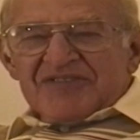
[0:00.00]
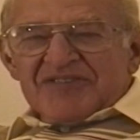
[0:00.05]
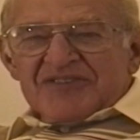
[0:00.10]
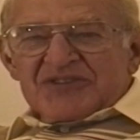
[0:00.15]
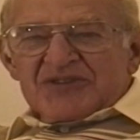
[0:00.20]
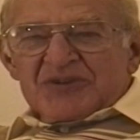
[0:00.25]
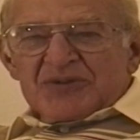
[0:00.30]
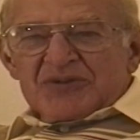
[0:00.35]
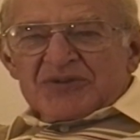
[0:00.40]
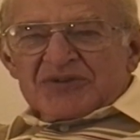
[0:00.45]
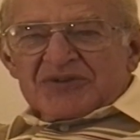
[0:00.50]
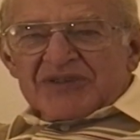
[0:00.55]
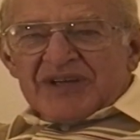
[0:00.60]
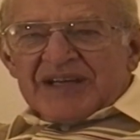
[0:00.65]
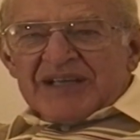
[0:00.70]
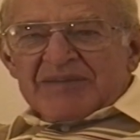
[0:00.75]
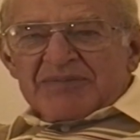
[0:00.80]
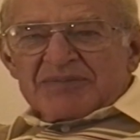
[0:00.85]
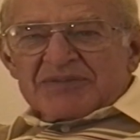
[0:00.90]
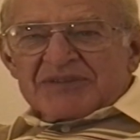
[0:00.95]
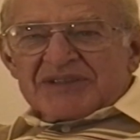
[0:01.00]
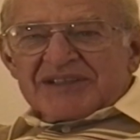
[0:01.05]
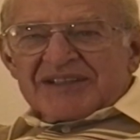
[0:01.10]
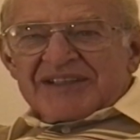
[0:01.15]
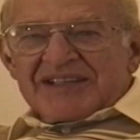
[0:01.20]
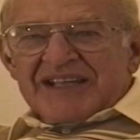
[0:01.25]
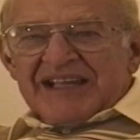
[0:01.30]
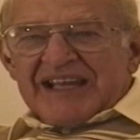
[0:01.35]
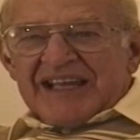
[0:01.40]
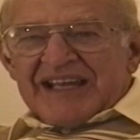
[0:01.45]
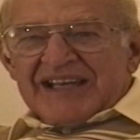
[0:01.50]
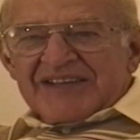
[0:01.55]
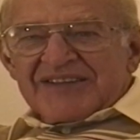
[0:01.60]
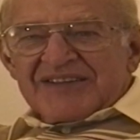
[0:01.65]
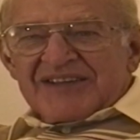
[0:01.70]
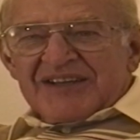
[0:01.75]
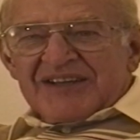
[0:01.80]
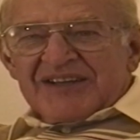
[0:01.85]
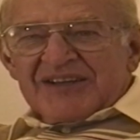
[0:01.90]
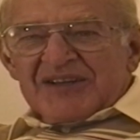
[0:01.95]
2 stripes,
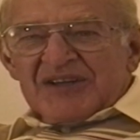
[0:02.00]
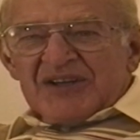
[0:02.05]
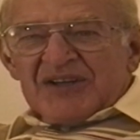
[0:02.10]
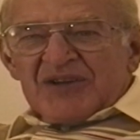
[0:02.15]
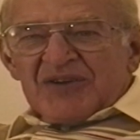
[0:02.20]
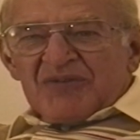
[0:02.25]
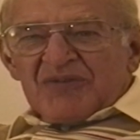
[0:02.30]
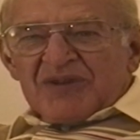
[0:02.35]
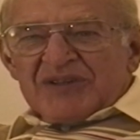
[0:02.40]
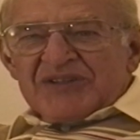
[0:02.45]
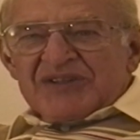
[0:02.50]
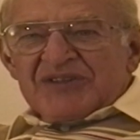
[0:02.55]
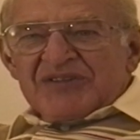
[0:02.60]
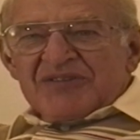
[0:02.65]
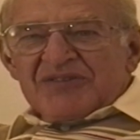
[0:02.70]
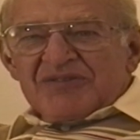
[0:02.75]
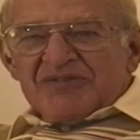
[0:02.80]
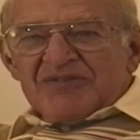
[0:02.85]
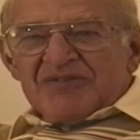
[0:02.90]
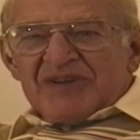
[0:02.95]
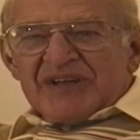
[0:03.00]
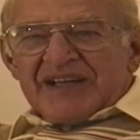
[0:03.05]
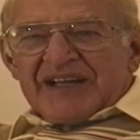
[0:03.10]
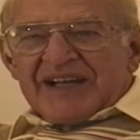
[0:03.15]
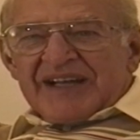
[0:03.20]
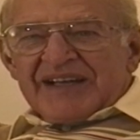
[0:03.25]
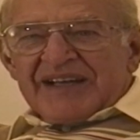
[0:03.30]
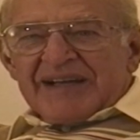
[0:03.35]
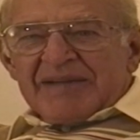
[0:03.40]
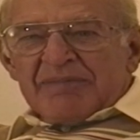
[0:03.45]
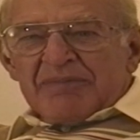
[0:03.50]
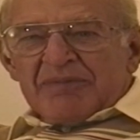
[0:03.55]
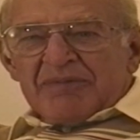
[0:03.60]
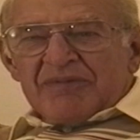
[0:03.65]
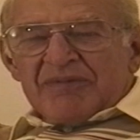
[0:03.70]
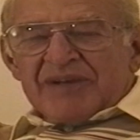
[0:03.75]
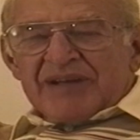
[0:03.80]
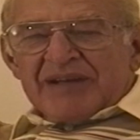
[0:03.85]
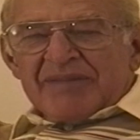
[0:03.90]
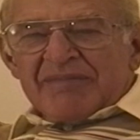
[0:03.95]
and when you went on up,
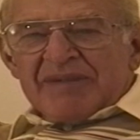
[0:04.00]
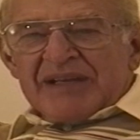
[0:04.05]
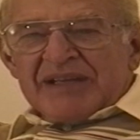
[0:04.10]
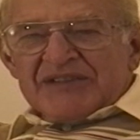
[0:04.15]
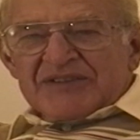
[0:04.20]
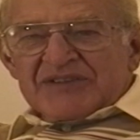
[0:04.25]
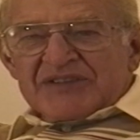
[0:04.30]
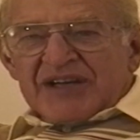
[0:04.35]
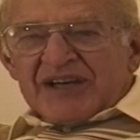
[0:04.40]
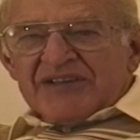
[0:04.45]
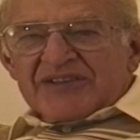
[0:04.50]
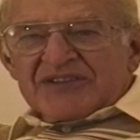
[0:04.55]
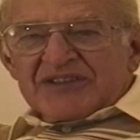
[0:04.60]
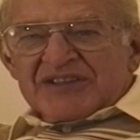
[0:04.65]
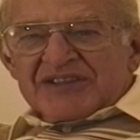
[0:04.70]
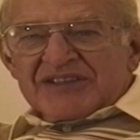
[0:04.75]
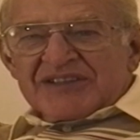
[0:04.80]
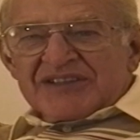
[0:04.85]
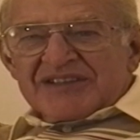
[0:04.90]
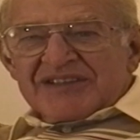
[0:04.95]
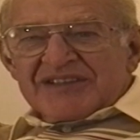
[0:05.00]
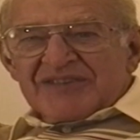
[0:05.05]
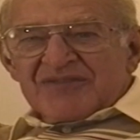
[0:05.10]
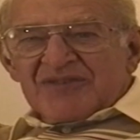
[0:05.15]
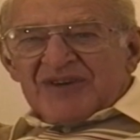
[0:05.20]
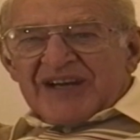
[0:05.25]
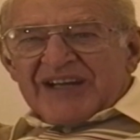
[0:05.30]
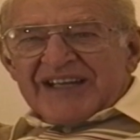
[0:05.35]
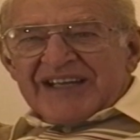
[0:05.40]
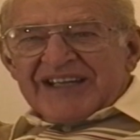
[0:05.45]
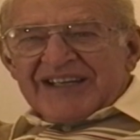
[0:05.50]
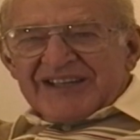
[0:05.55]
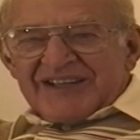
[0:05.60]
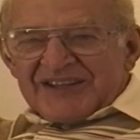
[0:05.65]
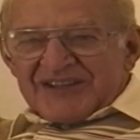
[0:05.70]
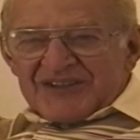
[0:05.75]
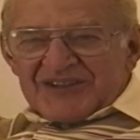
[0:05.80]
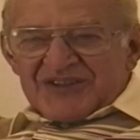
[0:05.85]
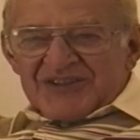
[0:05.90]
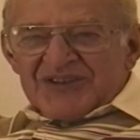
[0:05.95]
when I made sergeant,
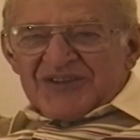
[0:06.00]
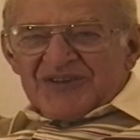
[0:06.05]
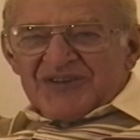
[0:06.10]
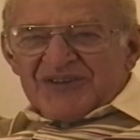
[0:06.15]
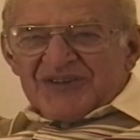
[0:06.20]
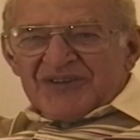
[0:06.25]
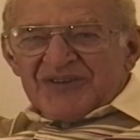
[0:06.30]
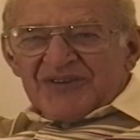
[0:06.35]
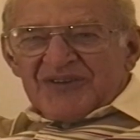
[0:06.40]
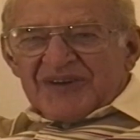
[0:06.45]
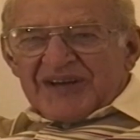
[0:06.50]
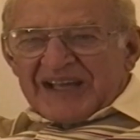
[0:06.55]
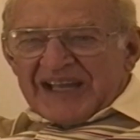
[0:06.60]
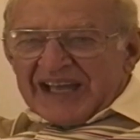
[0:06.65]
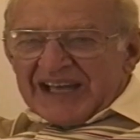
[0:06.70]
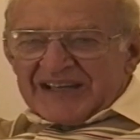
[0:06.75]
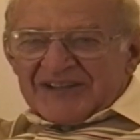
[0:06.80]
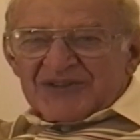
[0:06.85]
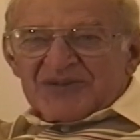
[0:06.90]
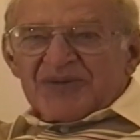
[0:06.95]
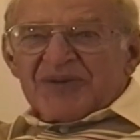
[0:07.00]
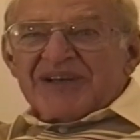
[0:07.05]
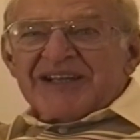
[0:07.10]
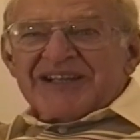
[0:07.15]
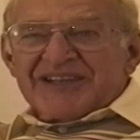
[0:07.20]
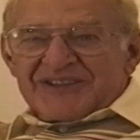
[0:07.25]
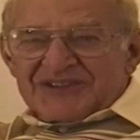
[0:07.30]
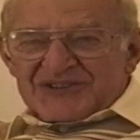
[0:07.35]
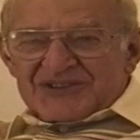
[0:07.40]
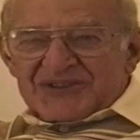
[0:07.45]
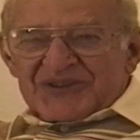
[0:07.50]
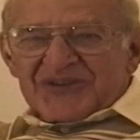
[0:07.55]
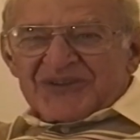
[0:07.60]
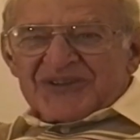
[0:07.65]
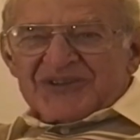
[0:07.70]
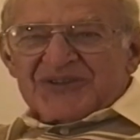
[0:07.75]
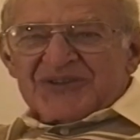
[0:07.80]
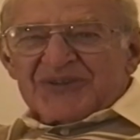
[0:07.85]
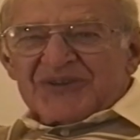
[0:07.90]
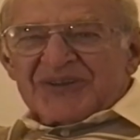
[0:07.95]
you only had 20 or so
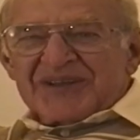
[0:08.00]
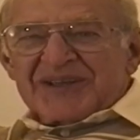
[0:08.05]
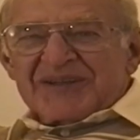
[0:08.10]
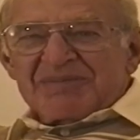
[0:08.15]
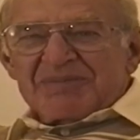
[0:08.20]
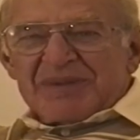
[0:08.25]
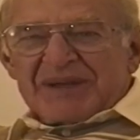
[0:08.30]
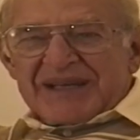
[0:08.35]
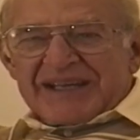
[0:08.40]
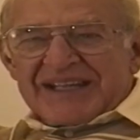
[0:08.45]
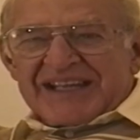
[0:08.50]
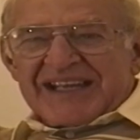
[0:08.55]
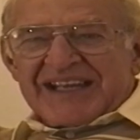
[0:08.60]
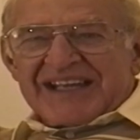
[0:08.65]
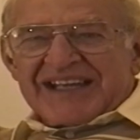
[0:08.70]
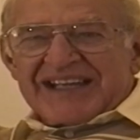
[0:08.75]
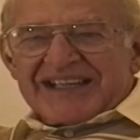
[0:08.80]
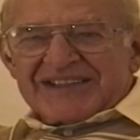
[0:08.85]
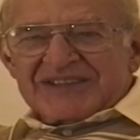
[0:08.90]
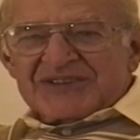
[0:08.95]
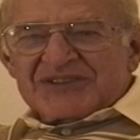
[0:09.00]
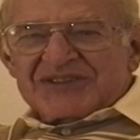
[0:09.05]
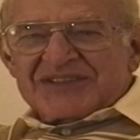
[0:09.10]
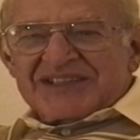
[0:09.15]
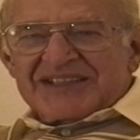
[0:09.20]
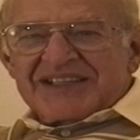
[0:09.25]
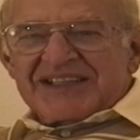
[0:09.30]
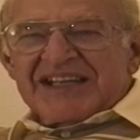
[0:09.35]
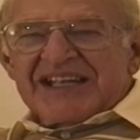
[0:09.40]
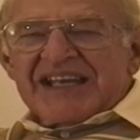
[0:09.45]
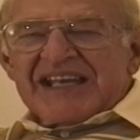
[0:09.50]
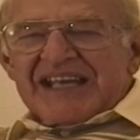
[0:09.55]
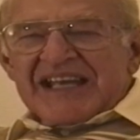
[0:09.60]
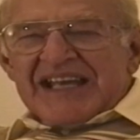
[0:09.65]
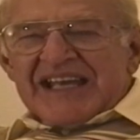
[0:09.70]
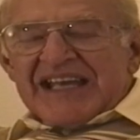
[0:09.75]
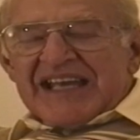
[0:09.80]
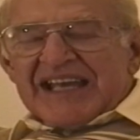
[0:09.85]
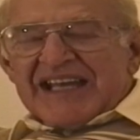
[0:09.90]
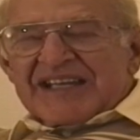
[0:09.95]
that you were competing against,
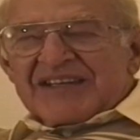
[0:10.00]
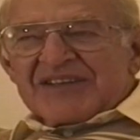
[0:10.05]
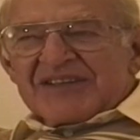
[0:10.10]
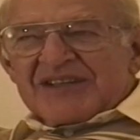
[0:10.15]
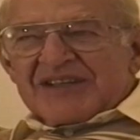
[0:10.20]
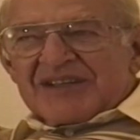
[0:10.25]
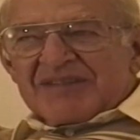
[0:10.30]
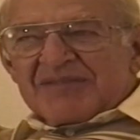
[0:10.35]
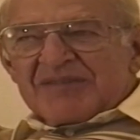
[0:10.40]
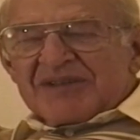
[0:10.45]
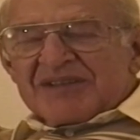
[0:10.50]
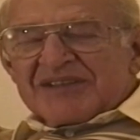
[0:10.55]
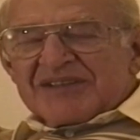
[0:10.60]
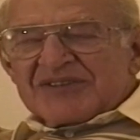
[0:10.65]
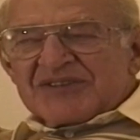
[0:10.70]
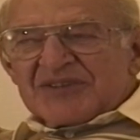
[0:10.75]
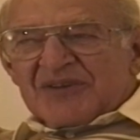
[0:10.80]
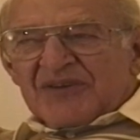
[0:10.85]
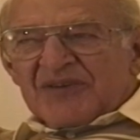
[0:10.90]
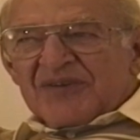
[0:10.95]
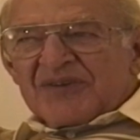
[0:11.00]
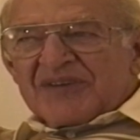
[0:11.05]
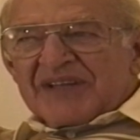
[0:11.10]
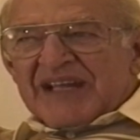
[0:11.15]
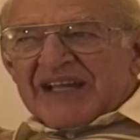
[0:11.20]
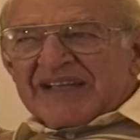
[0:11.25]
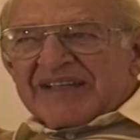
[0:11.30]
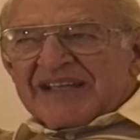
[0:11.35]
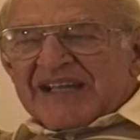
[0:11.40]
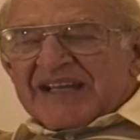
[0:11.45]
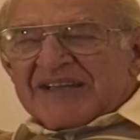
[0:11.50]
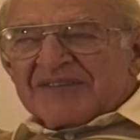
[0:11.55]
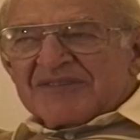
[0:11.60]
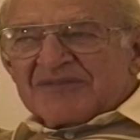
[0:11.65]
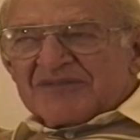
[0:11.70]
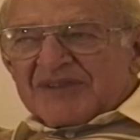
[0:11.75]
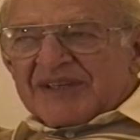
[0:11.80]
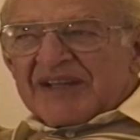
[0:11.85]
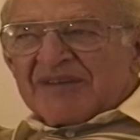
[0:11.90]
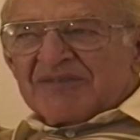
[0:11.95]
and so
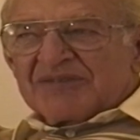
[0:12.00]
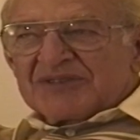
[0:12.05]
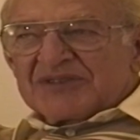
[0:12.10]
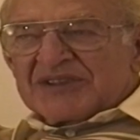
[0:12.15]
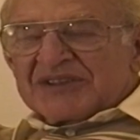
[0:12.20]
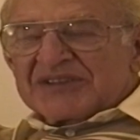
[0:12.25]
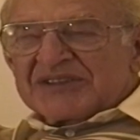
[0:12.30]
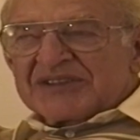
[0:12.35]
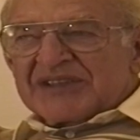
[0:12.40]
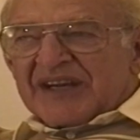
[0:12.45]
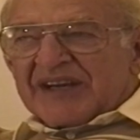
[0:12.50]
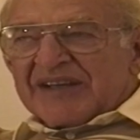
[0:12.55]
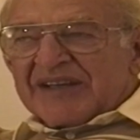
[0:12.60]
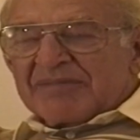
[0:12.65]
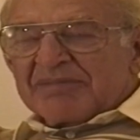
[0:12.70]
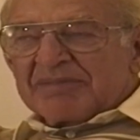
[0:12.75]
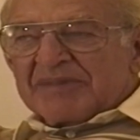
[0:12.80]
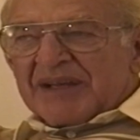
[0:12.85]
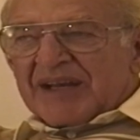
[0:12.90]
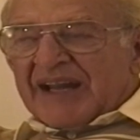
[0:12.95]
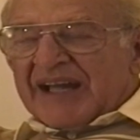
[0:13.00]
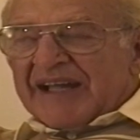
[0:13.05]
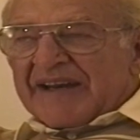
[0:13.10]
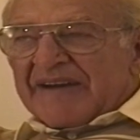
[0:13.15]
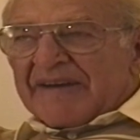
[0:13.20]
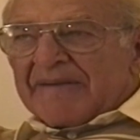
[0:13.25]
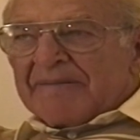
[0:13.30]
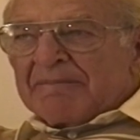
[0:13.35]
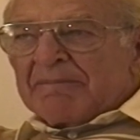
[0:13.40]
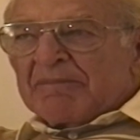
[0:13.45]
that was a start up the ladder.